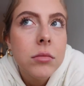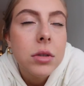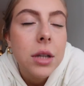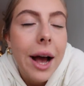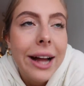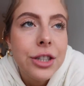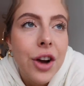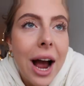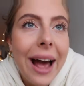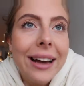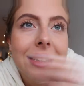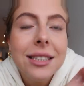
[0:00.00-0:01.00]

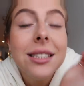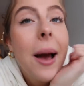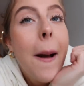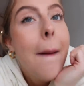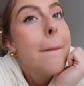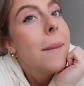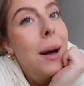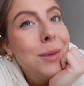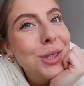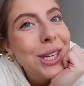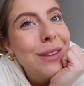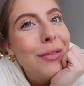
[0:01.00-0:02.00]
sidetracked, but I'm
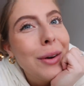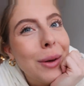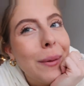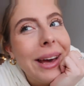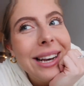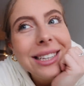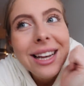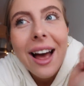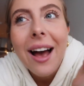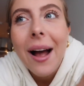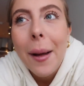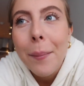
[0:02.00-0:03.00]
just gonna fill you in.
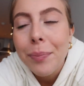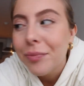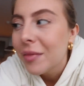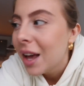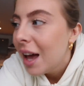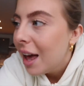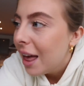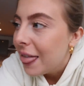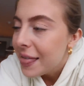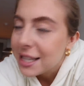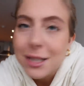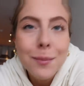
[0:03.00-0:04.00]
Um,
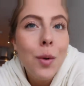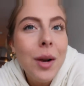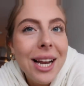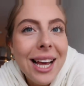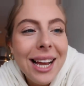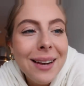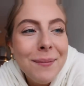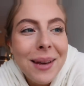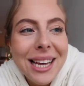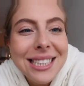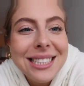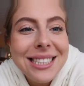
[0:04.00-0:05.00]
this morning,
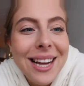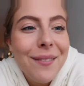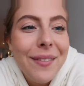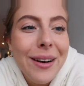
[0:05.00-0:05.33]
me and Sid